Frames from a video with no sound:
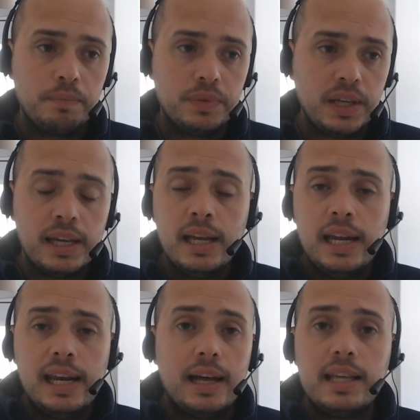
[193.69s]
Okay.
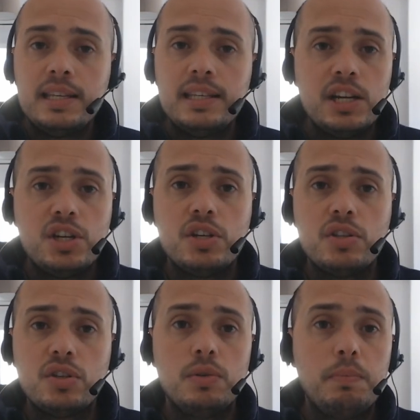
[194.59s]
Now these
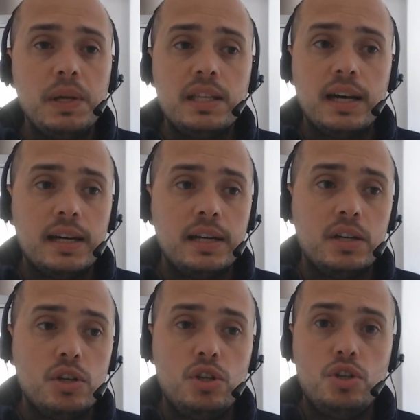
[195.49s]
sessions could be
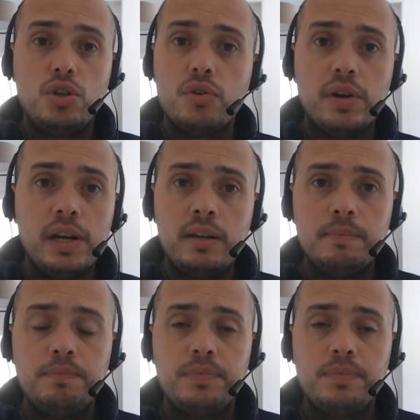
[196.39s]
done during